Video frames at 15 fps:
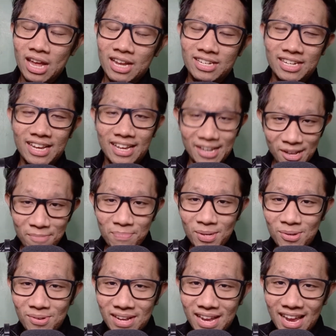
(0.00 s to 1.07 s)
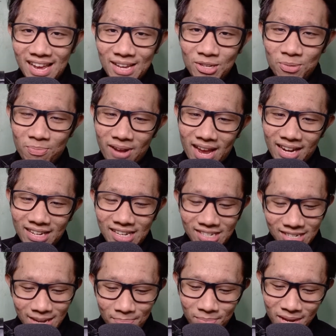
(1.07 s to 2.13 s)
to help you guys
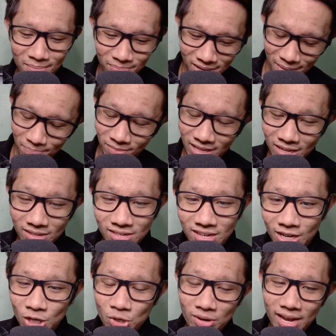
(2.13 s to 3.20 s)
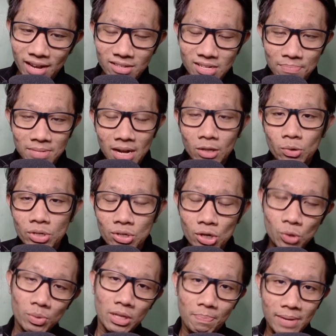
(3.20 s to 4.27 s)
practice. Yep. Tito's going to try out some tongue
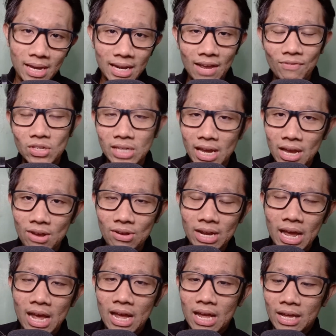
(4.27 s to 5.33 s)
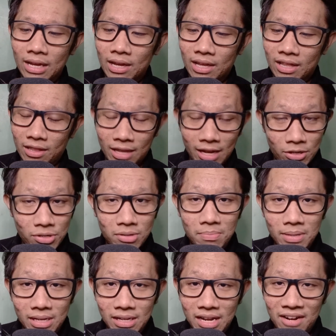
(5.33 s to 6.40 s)
twisters with the PNF sound. That should
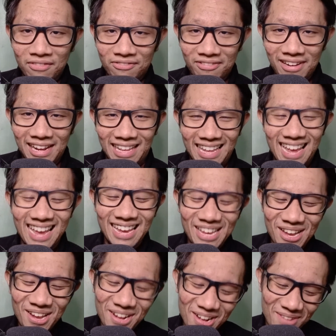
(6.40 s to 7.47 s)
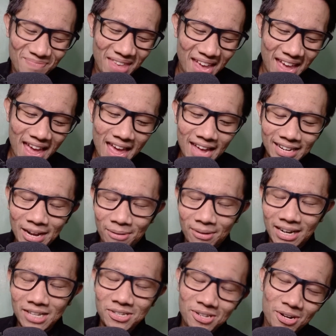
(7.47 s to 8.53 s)
be a lot of fun. Now,
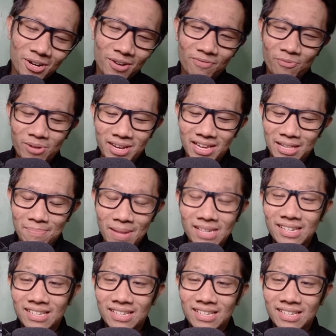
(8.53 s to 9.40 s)
let's start off with a basic